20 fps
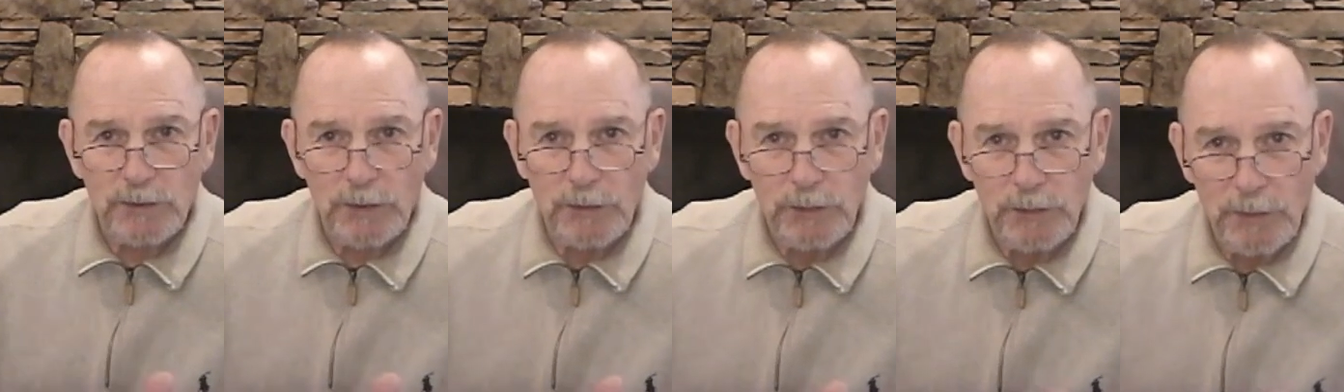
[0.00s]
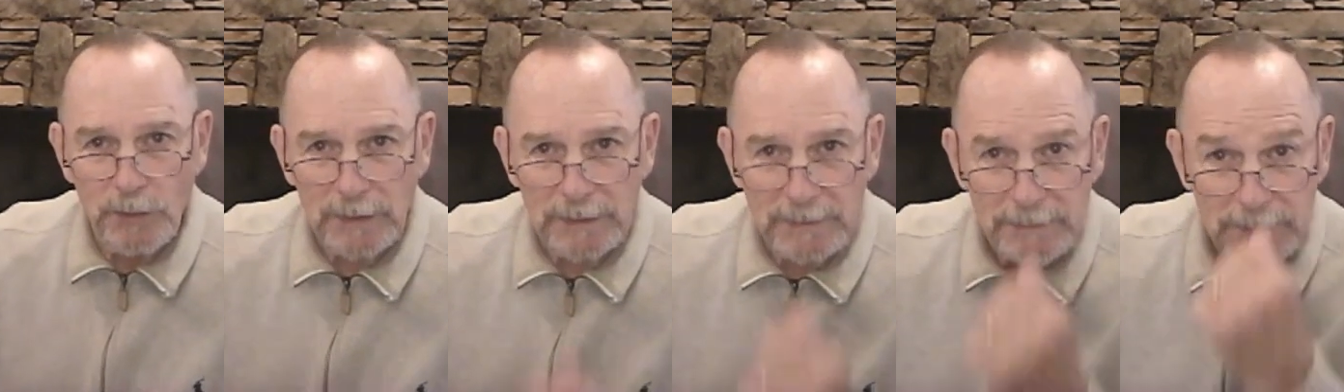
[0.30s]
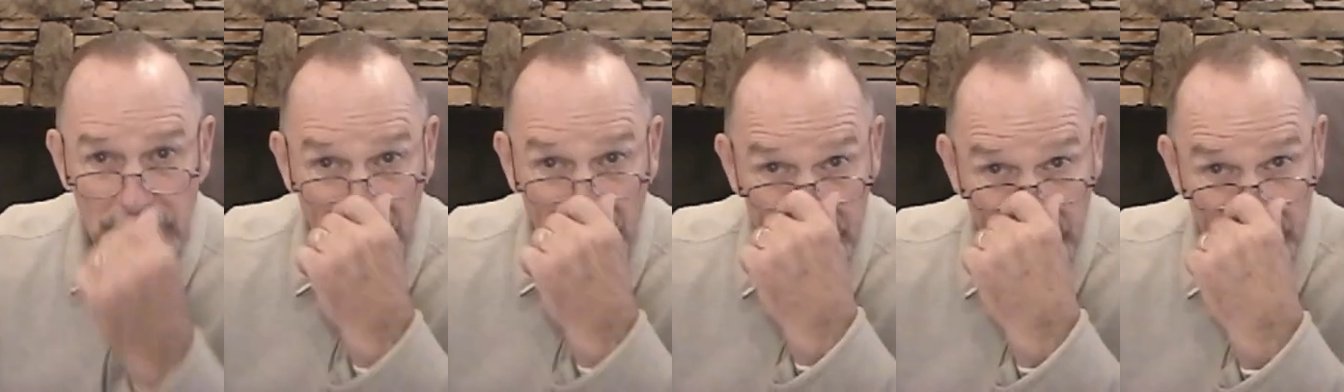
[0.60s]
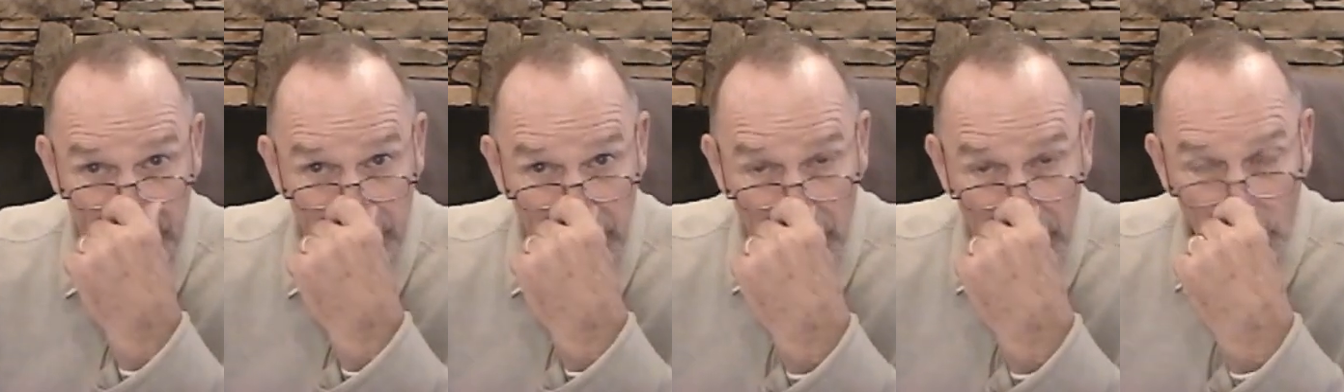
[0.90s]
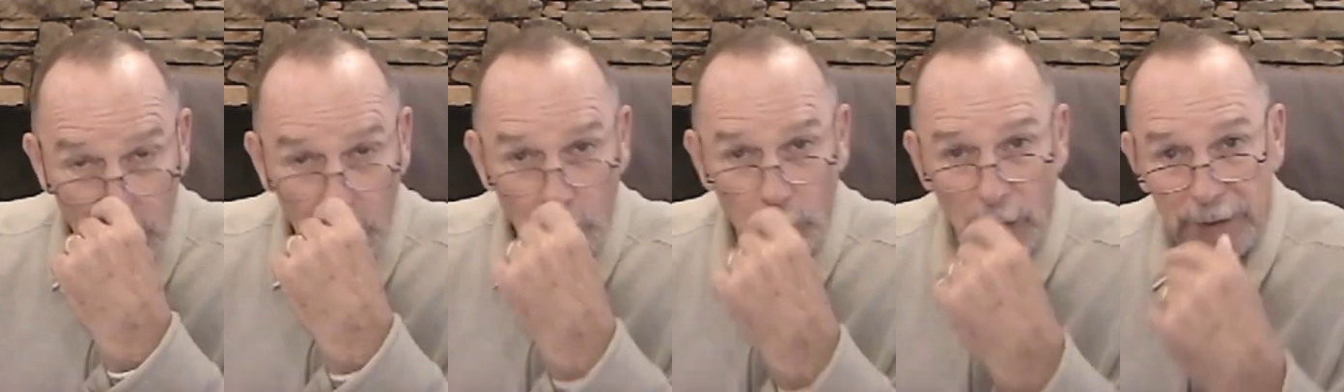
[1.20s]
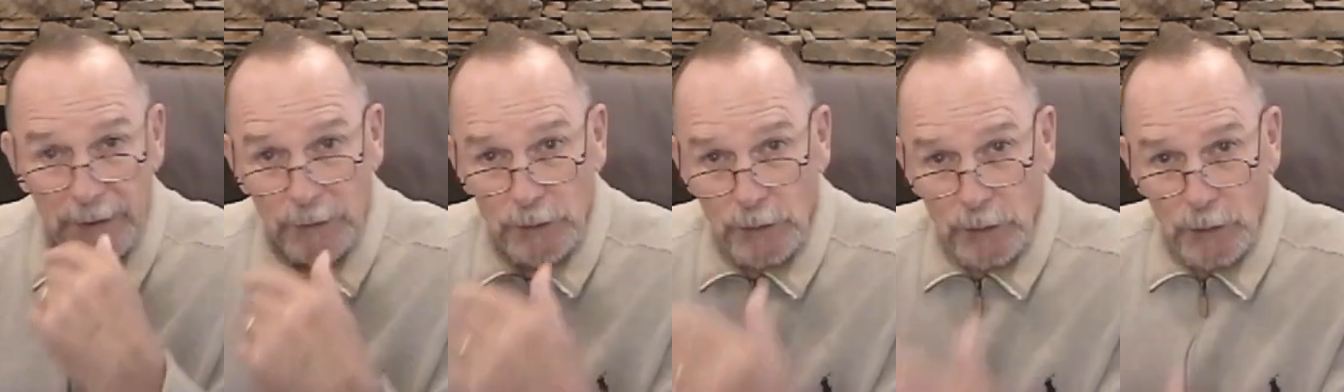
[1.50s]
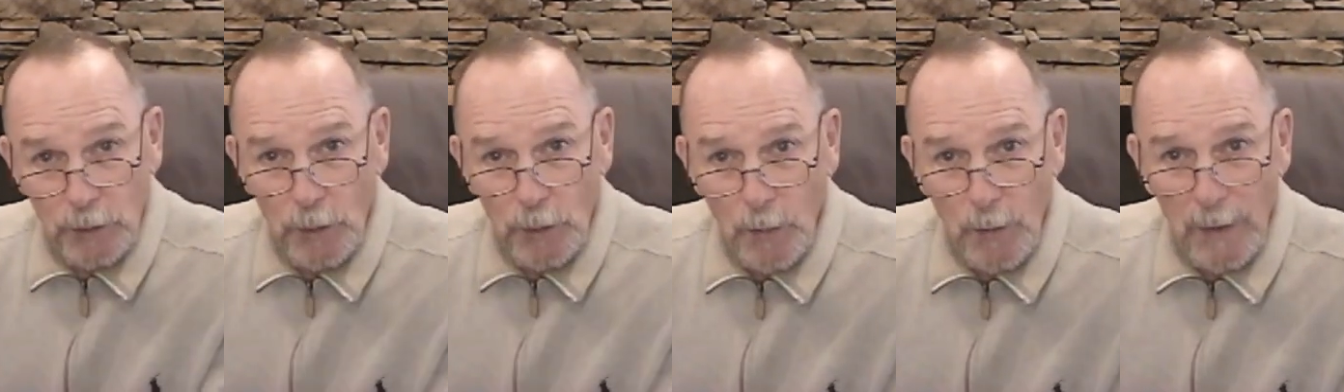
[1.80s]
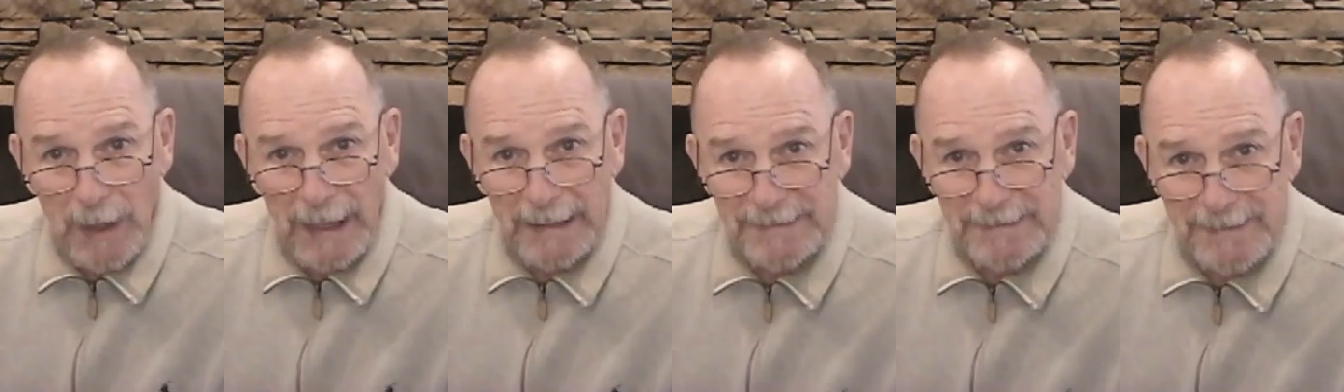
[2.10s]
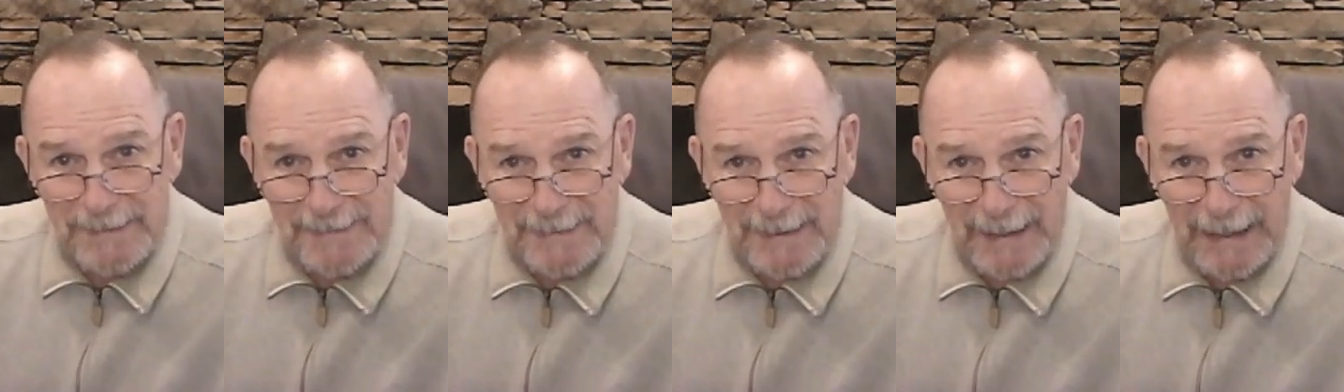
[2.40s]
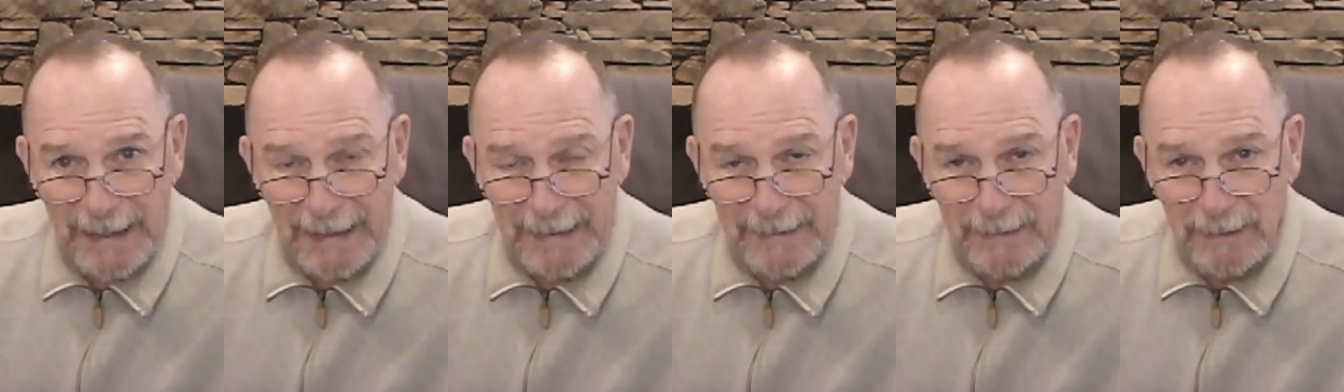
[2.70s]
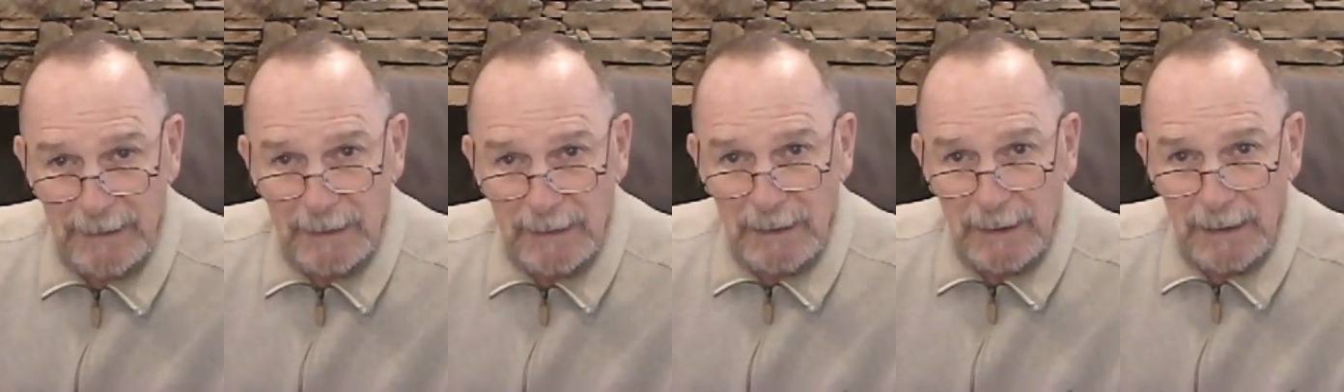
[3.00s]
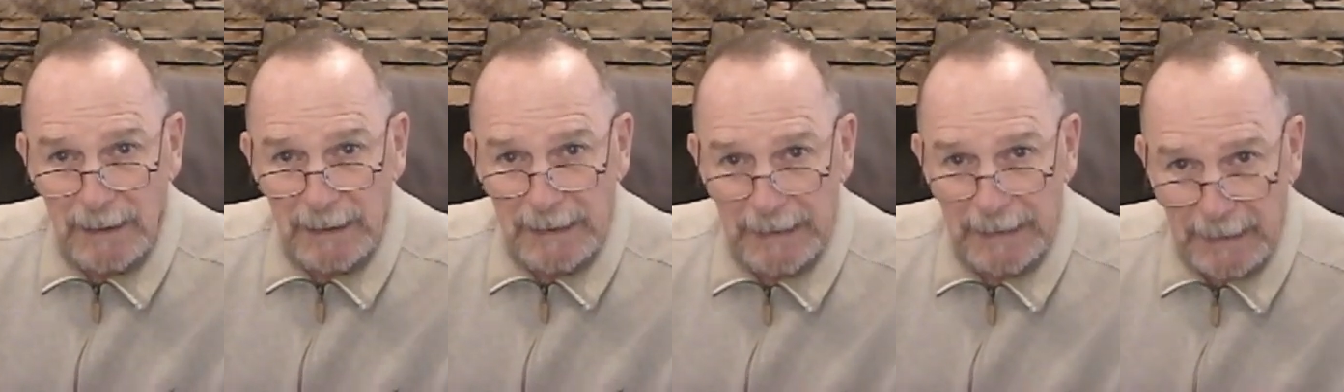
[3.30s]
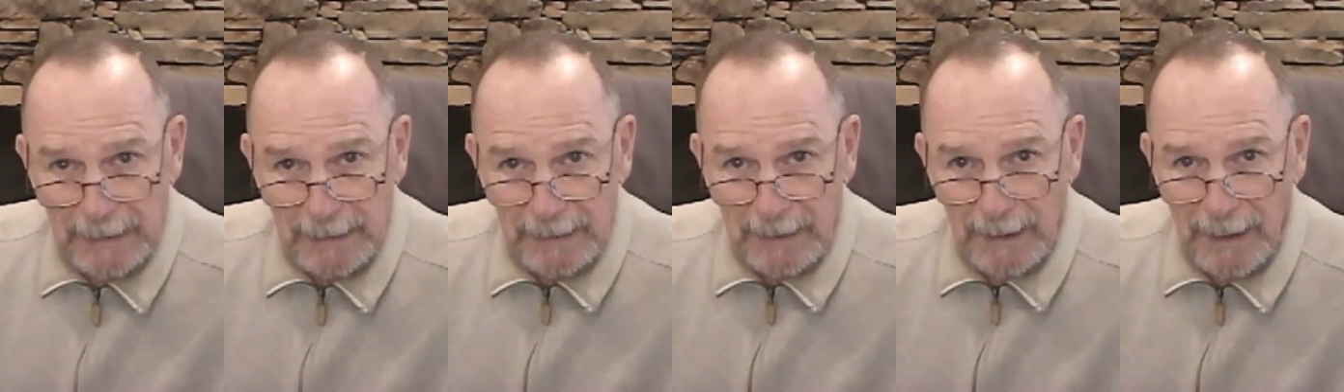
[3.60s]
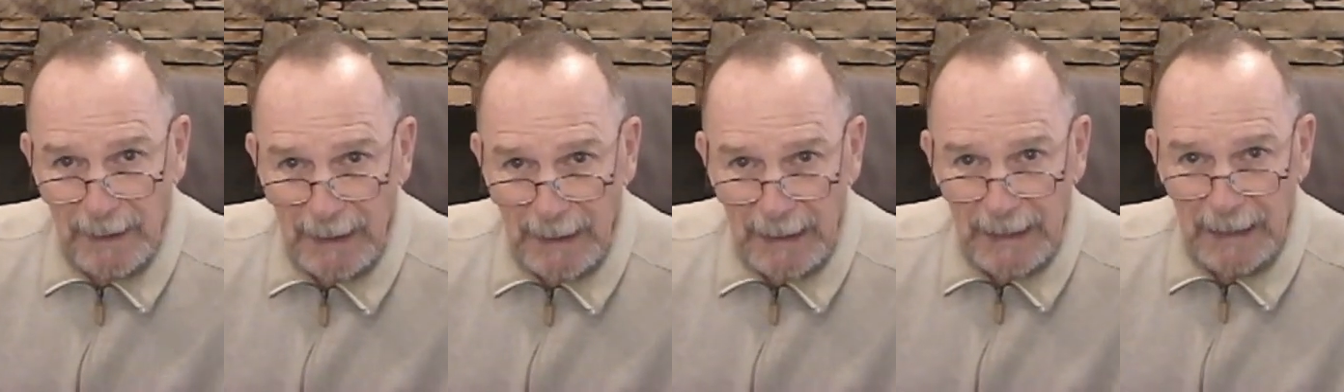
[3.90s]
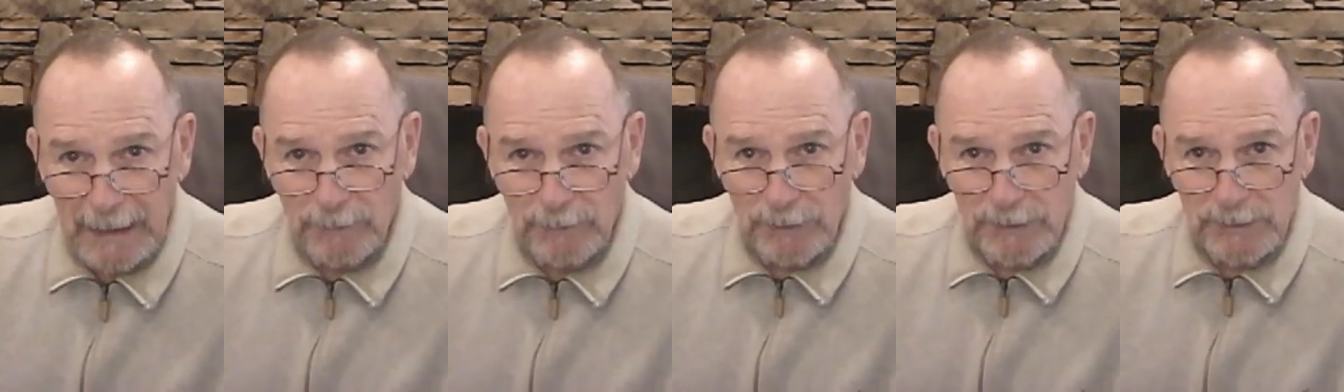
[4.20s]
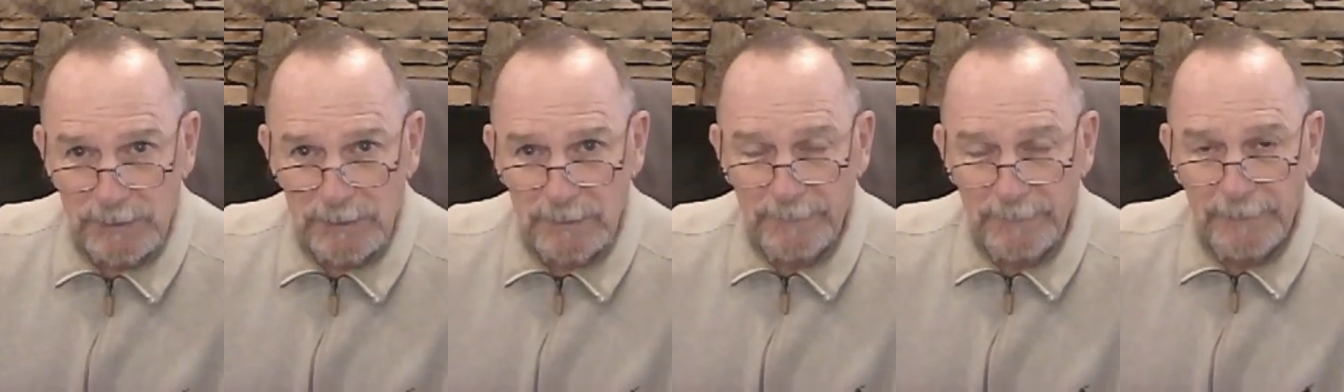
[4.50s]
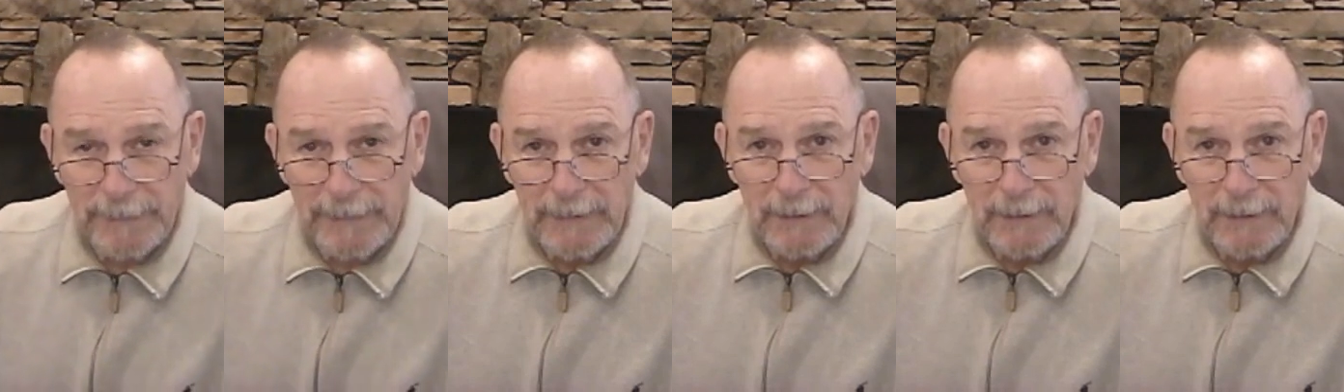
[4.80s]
so you can tell them what you want said in Congress.